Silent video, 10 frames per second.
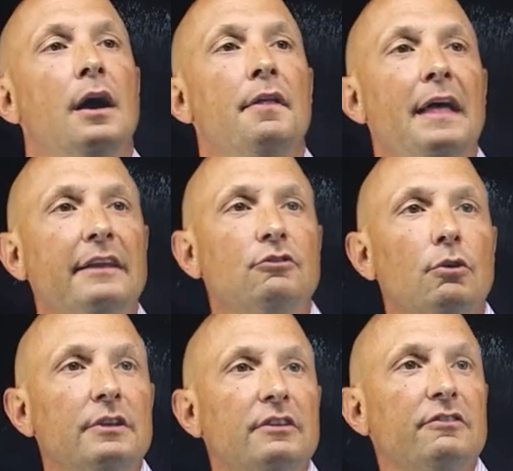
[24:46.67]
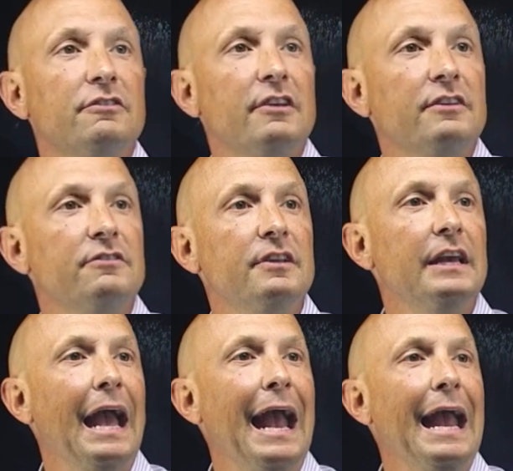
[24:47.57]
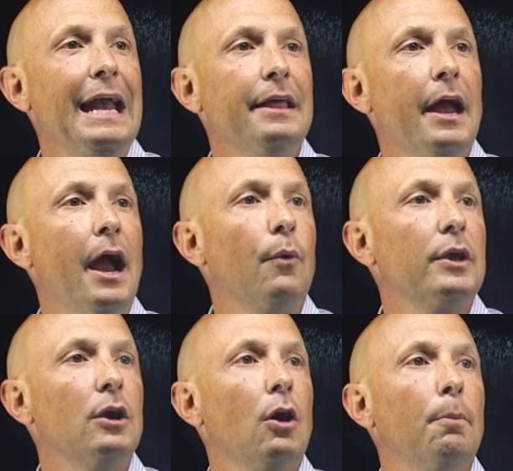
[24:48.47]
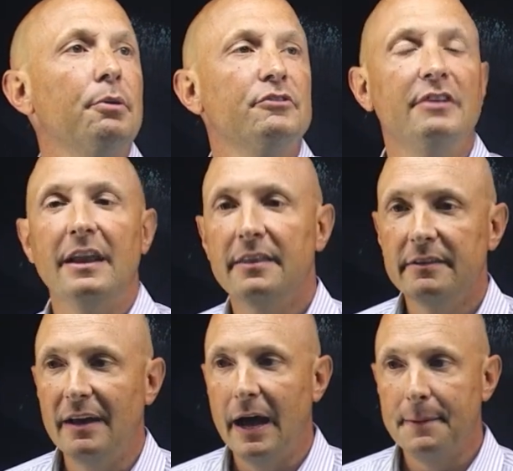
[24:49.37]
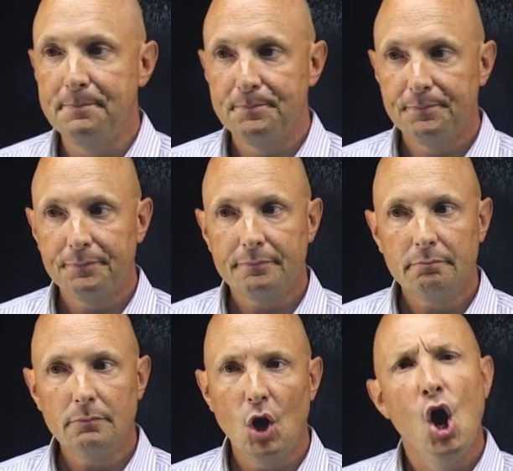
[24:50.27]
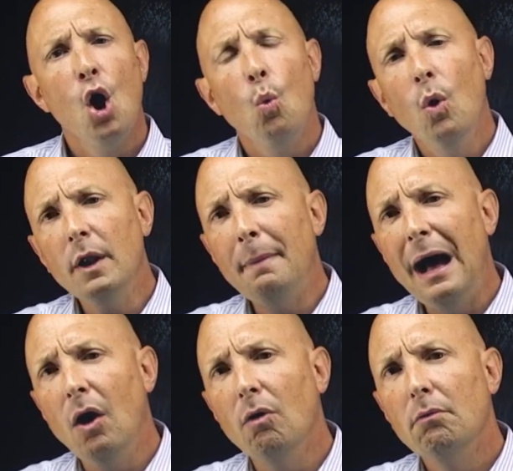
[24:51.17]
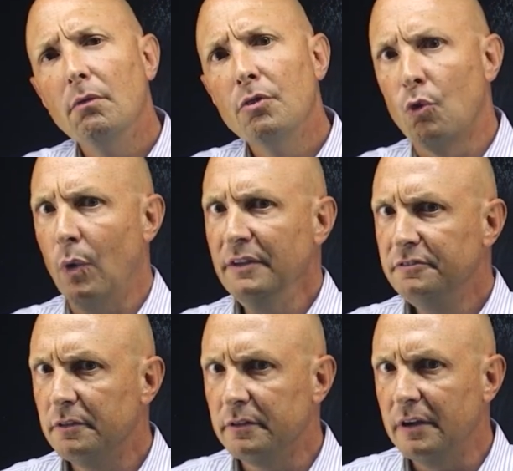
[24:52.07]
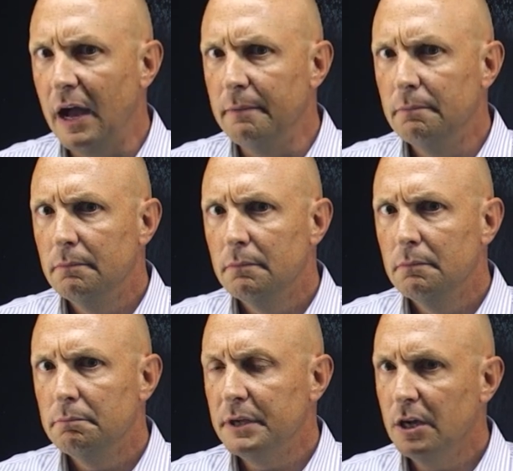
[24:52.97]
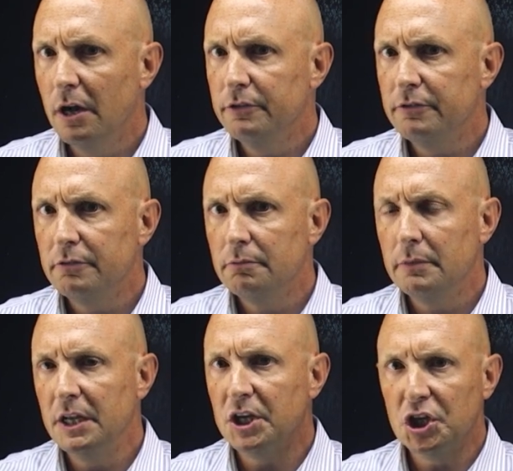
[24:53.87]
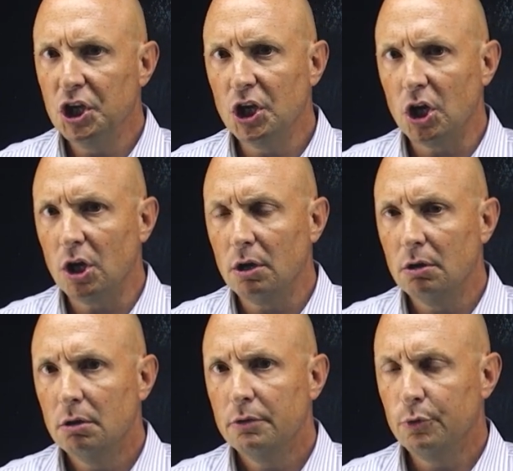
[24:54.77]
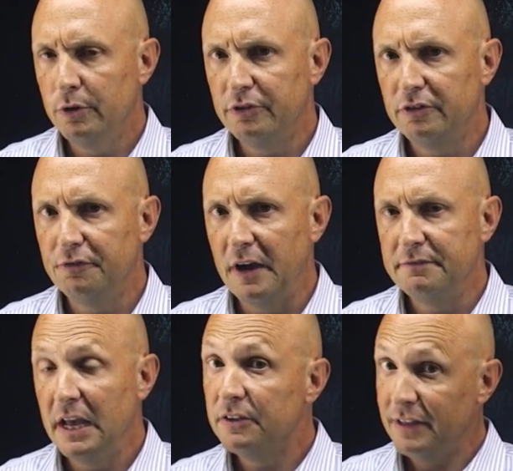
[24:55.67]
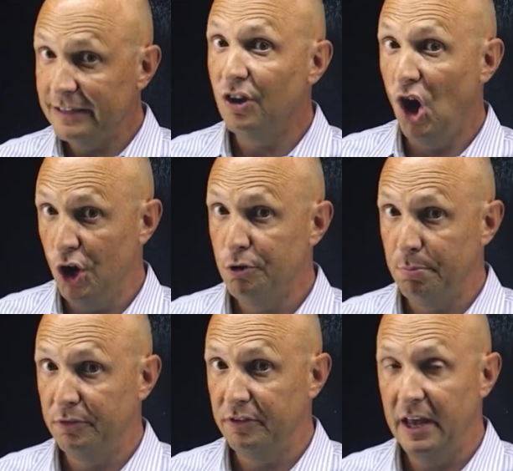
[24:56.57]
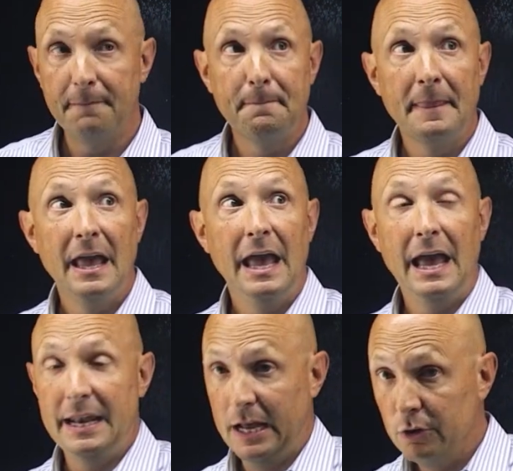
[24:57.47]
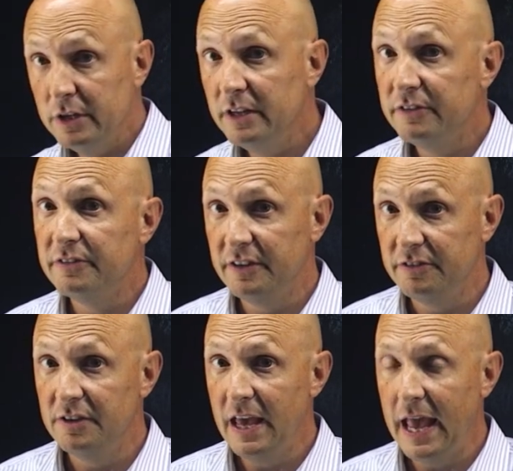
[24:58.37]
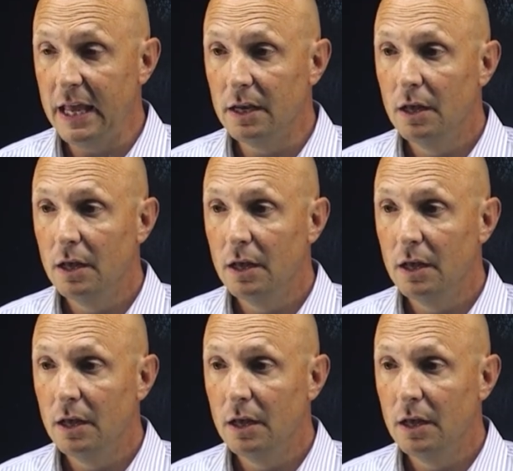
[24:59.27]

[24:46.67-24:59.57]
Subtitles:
That's only 68, there we go, % of the time. What the rest of the time. Because in a year, 365 days, that's 100%, and I only did 68.